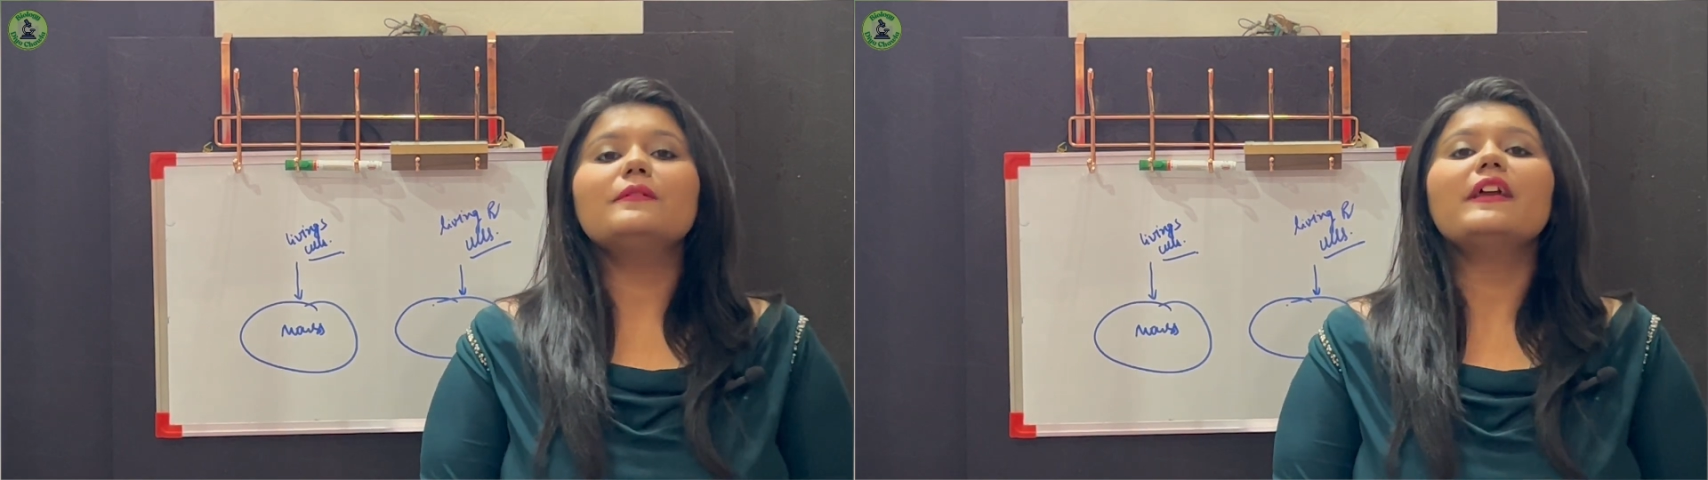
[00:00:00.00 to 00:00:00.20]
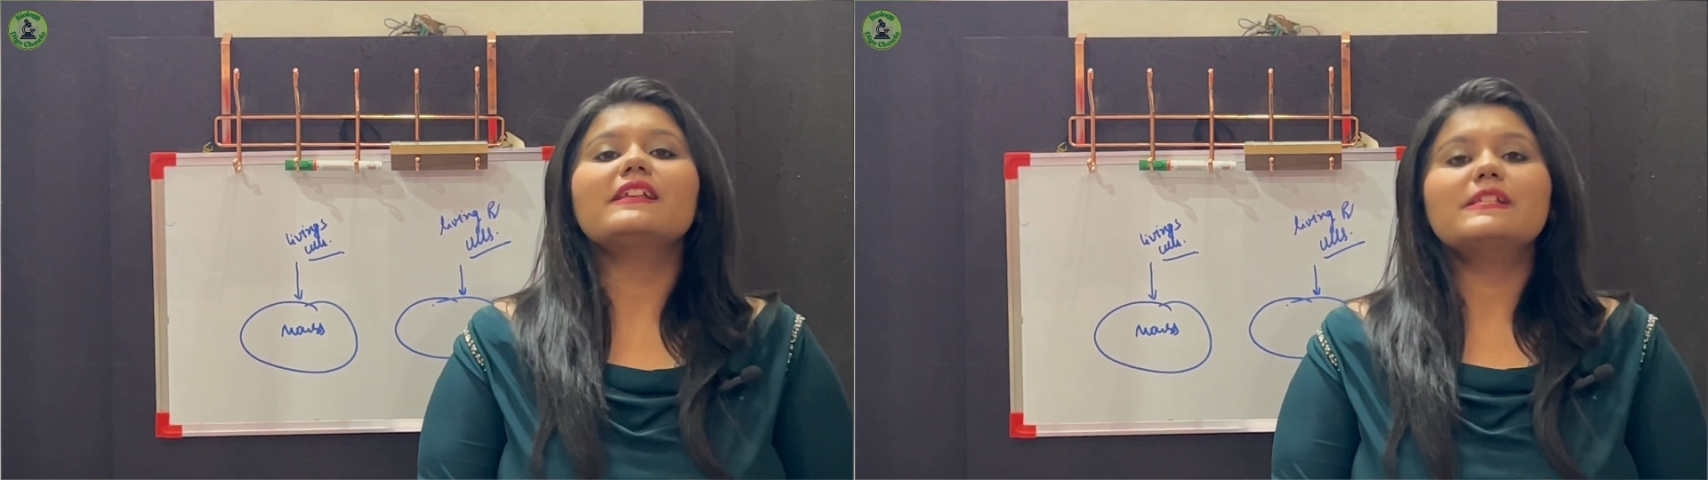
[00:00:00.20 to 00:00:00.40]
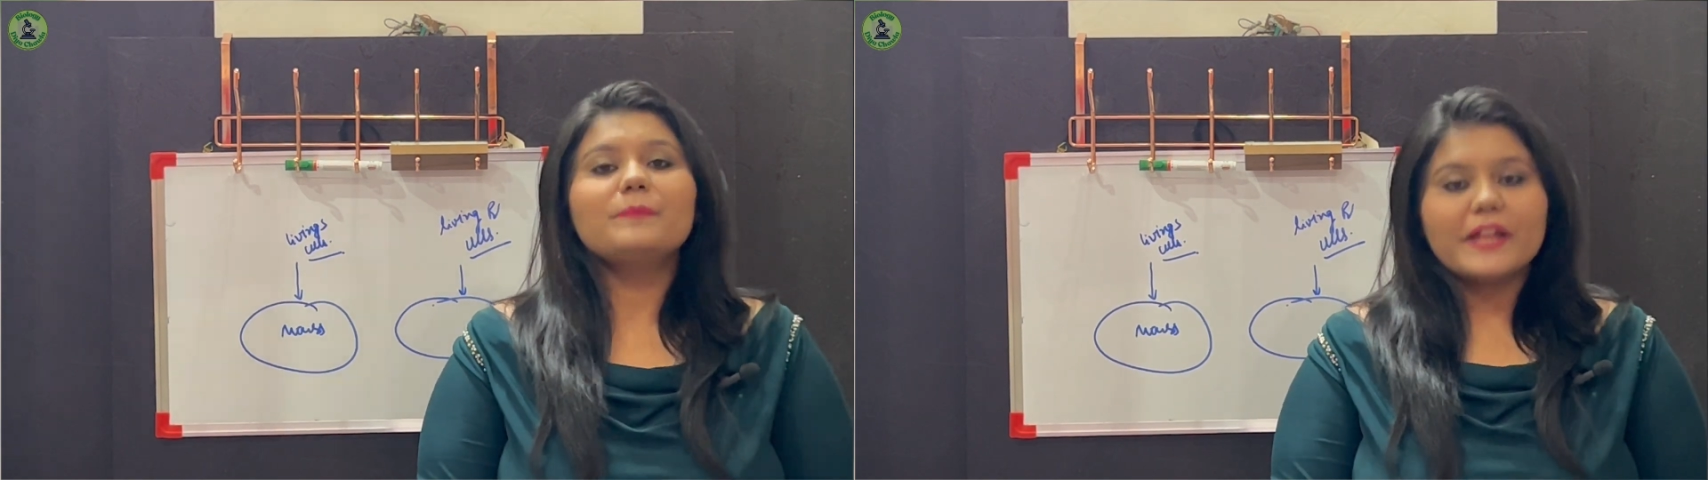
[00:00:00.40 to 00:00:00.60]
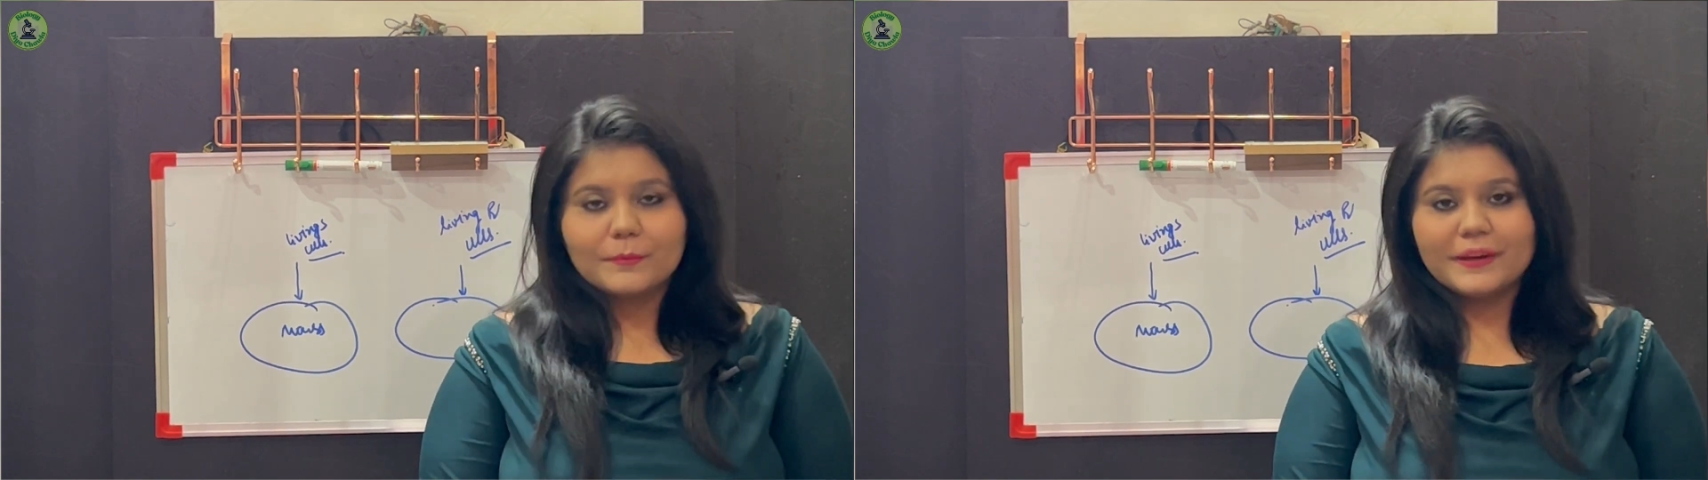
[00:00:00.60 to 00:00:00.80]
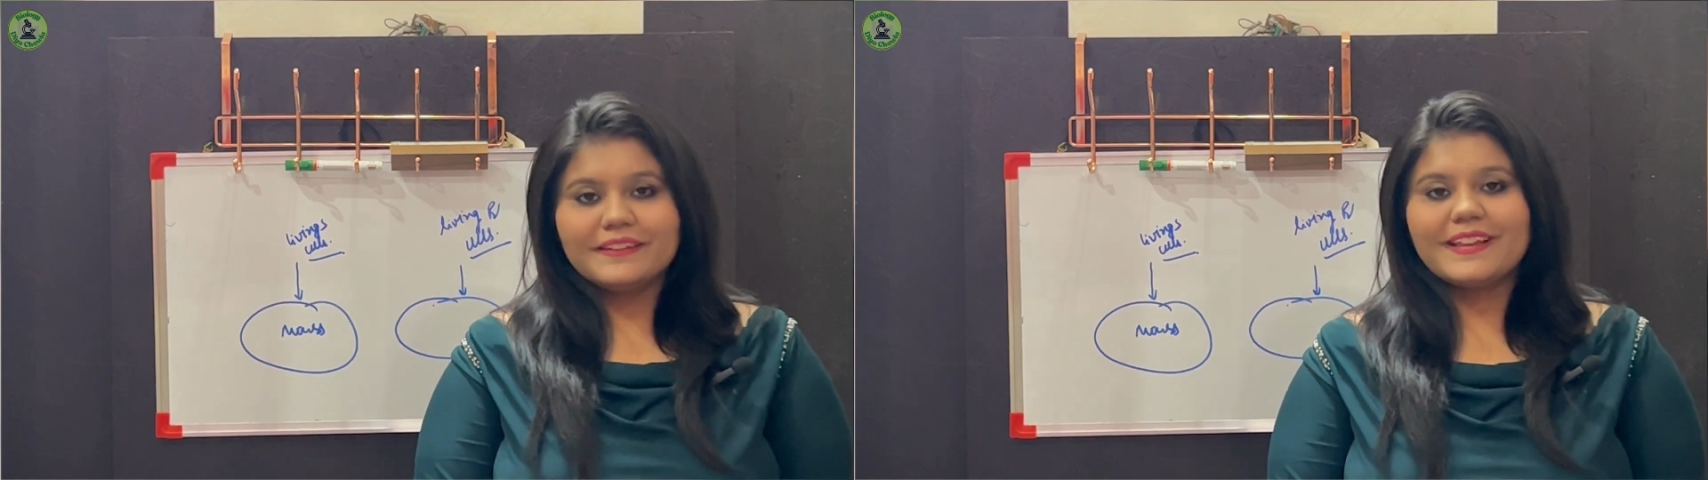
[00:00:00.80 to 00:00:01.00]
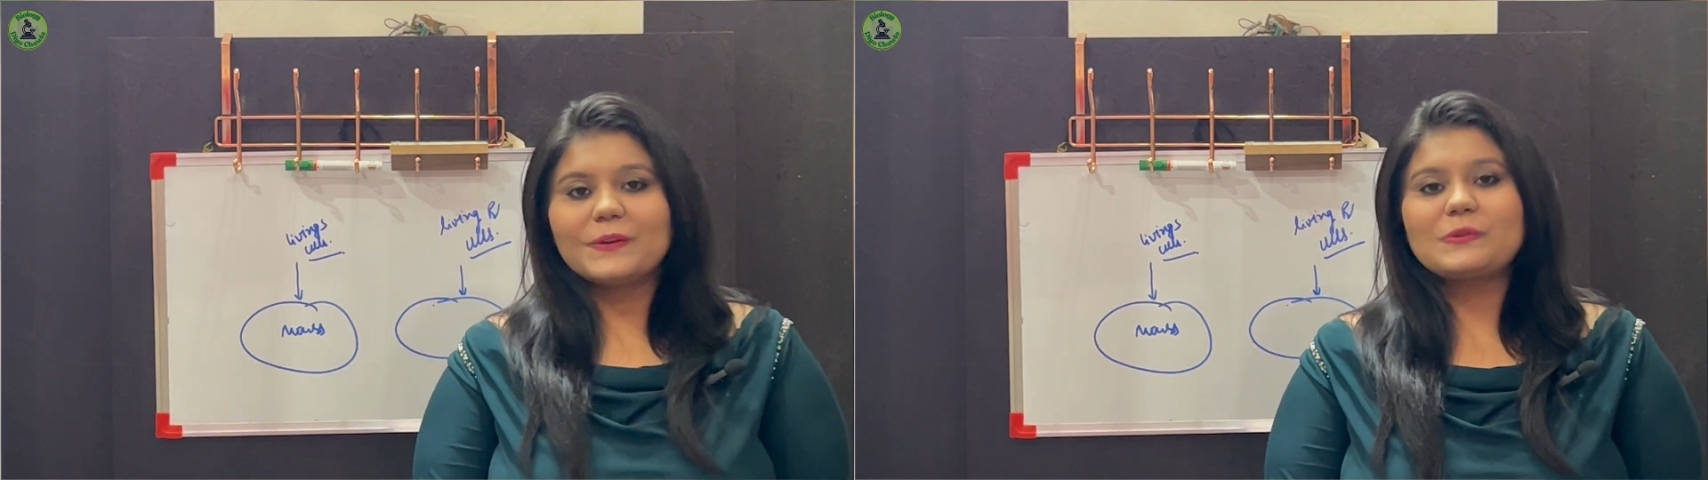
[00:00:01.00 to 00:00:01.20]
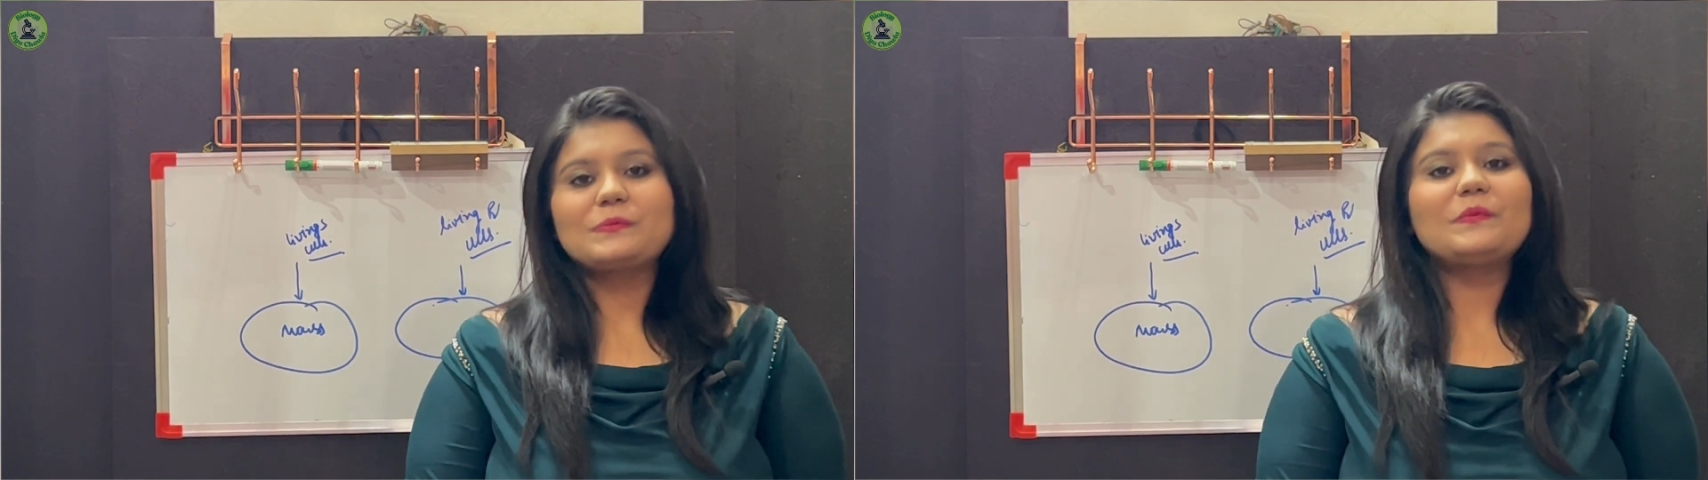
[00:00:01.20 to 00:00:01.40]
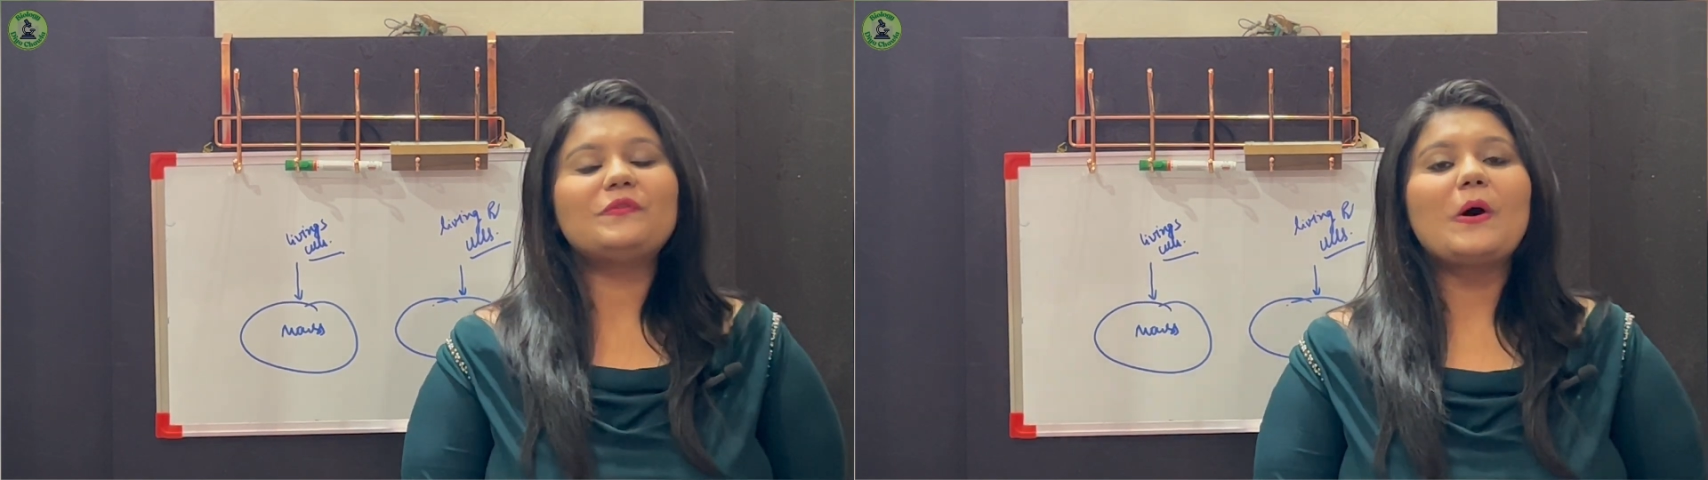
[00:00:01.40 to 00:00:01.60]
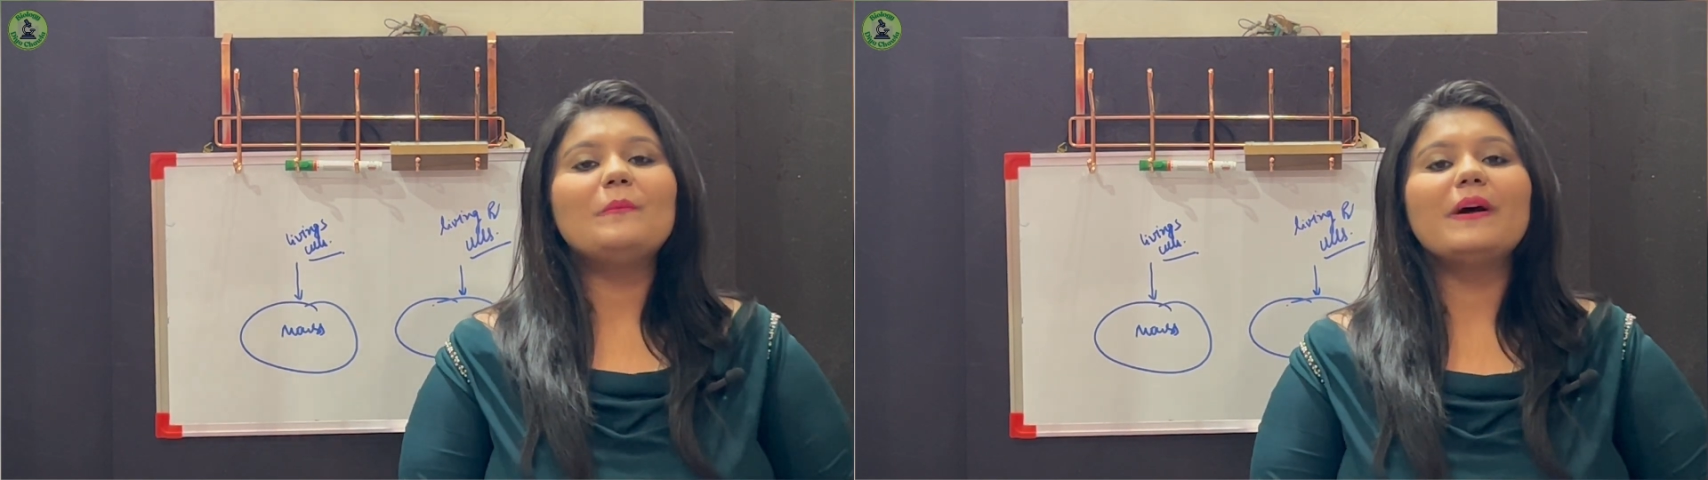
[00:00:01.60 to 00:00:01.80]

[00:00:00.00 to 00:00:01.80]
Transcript: experiment that was performed